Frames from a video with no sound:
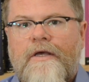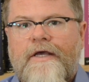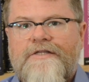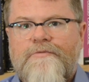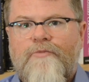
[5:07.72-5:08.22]

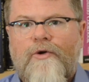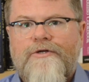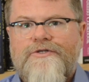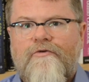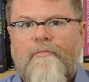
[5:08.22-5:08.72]
It's
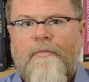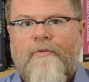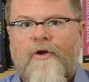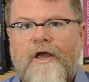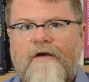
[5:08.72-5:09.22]
important to
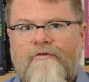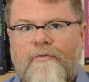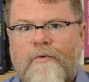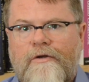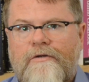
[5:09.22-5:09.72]
remember
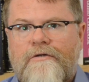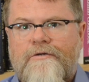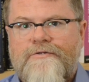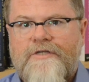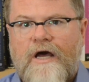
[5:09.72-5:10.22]
everyone
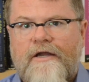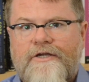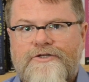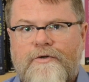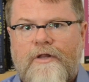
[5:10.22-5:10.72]
who's died
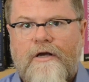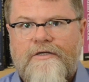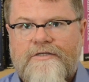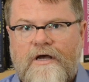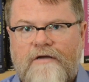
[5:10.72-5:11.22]
in Sri
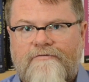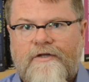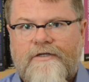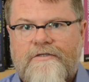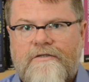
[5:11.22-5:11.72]
Lanka's
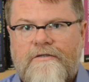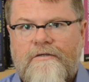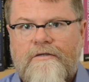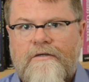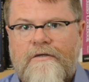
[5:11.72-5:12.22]
conflict.
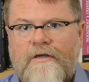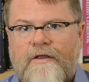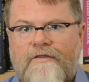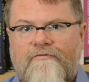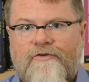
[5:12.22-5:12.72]

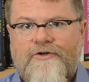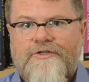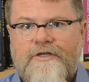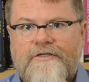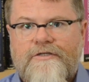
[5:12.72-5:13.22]
And the
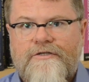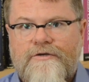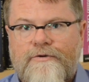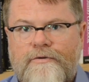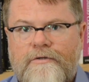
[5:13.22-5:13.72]
first thing to
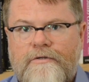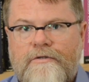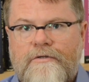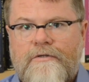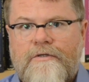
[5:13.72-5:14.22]
do
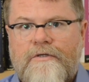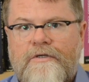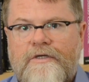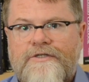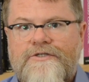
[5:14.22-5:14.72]

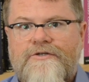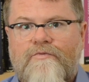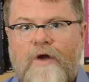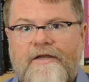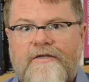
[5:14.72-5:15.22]
is to
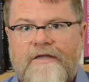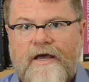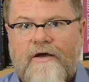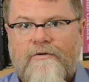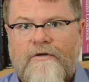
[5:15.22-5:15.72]
write
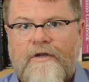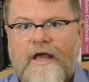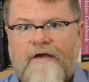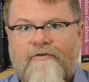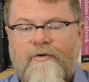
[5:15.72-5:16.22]
down
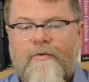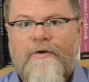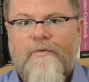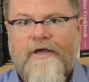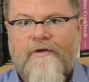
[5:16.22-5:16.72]

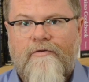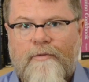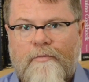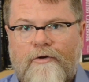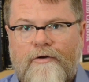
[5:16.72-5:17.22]
everyone we can
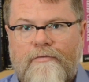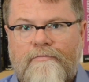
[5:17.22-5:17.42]
remember.